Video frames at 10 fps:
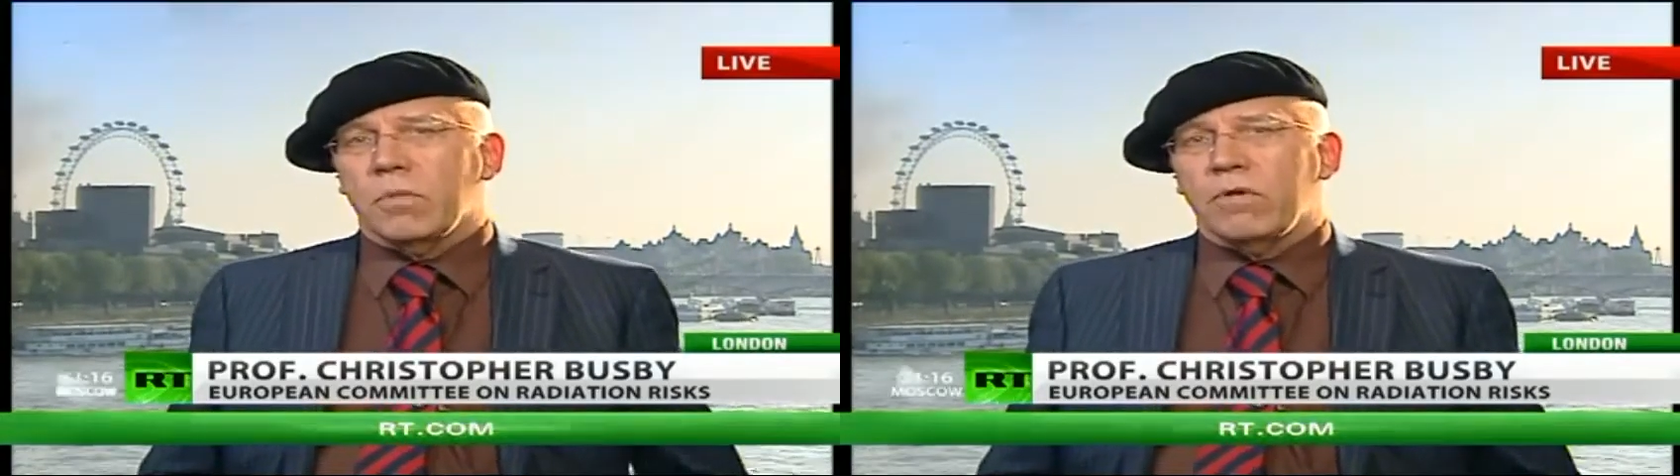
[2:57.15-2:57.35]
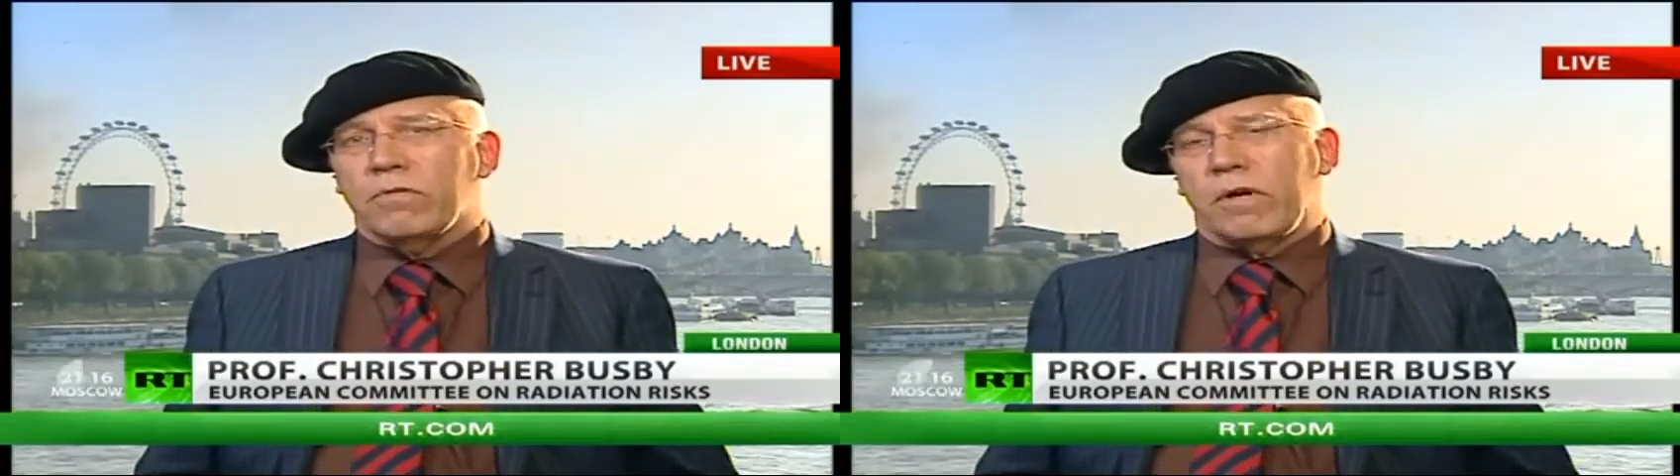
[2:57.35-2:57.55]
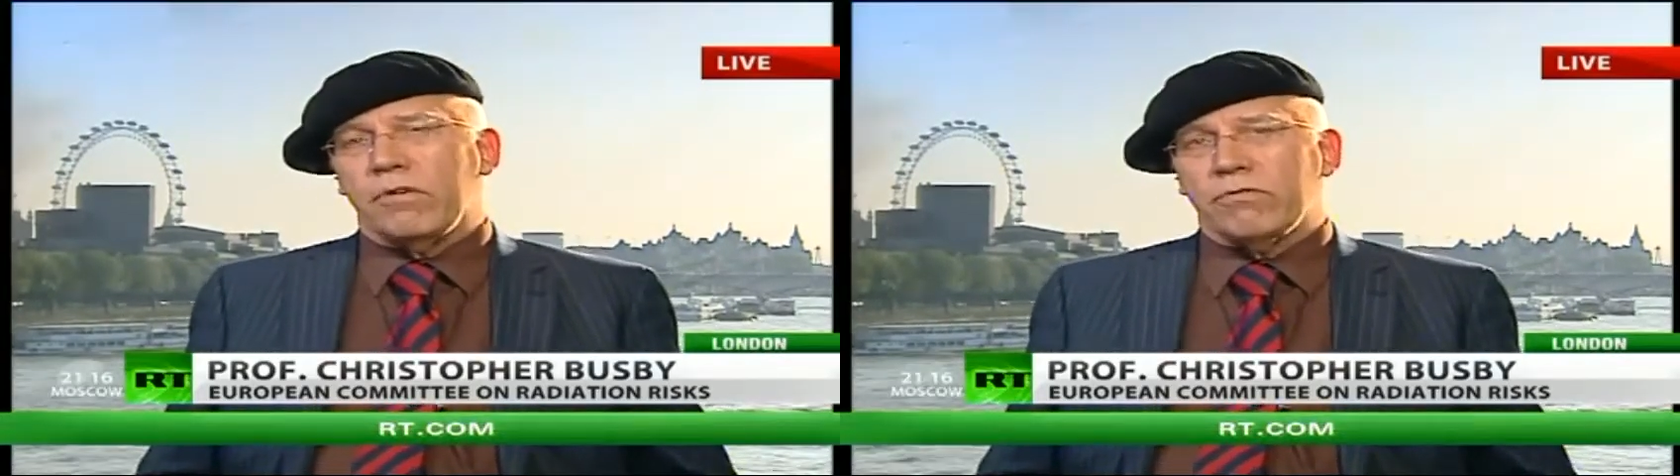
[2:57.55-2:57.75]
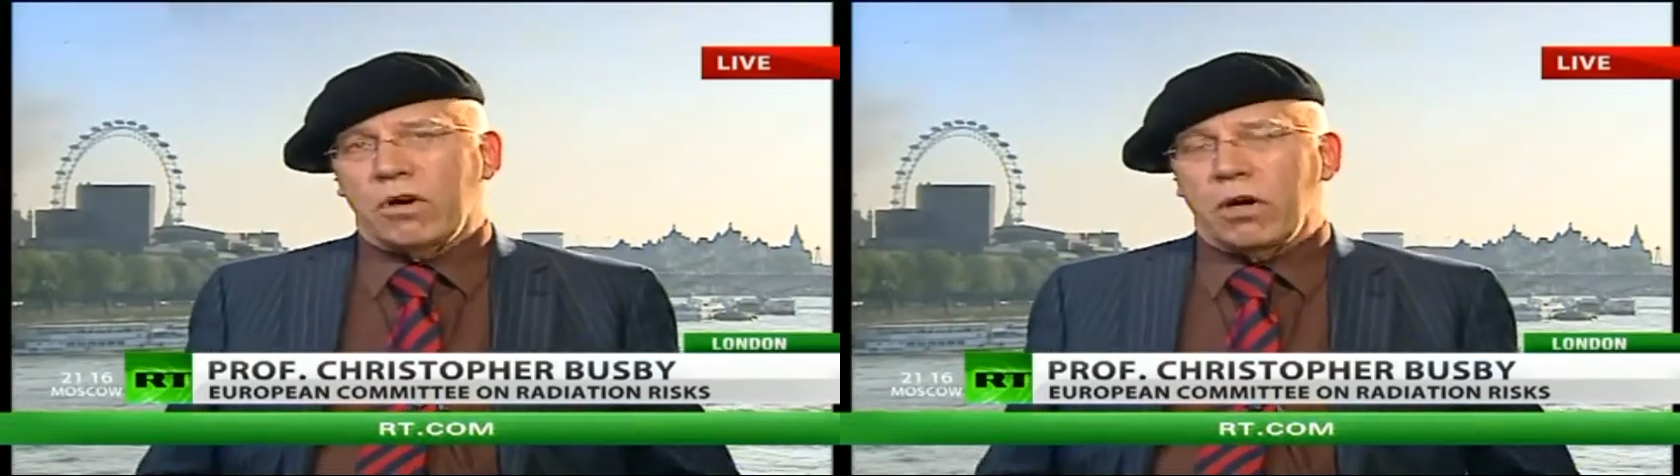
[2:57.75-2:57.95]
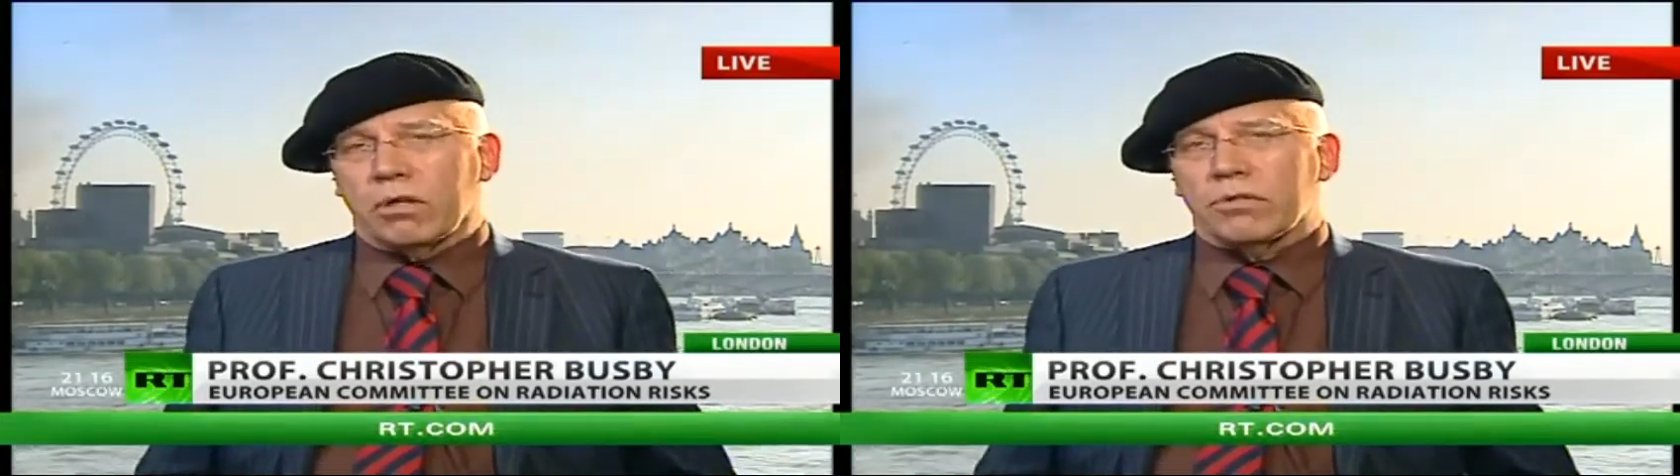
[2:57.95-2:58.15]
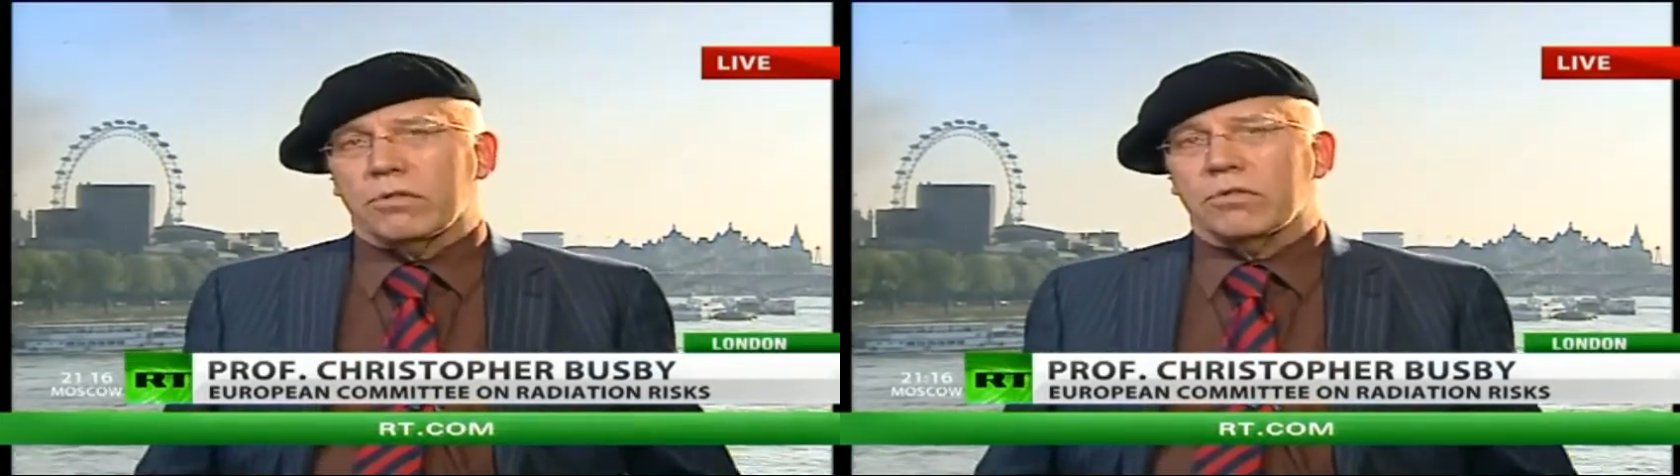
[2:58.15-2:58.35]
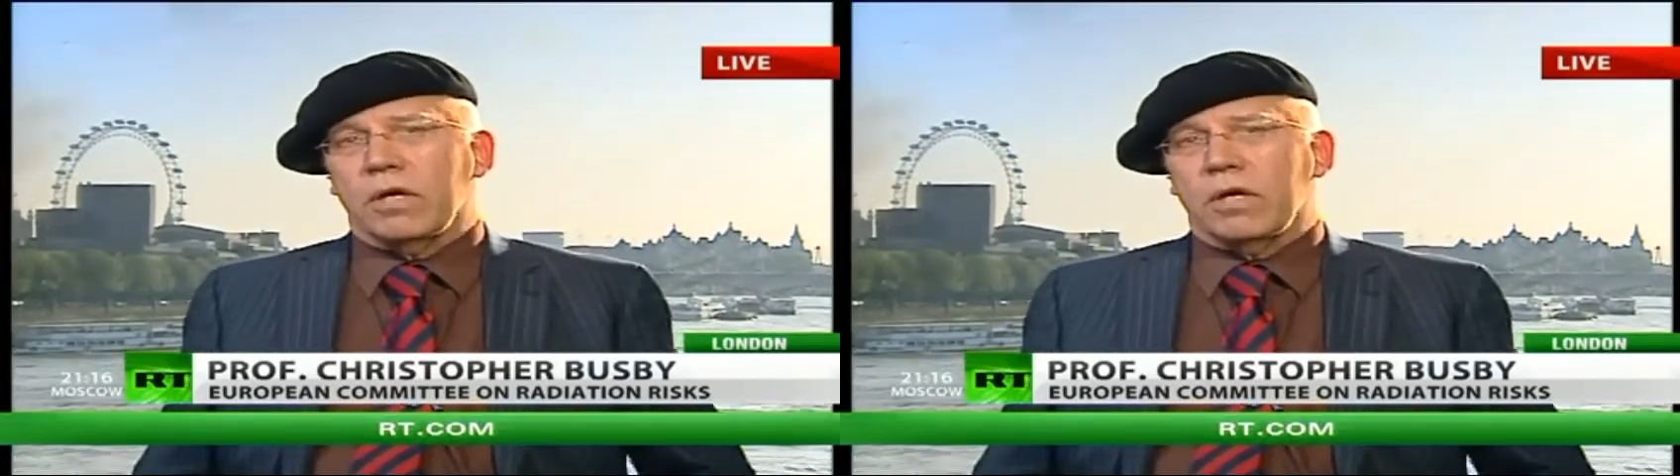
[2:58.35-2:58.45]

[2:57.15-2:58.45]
moved very fast to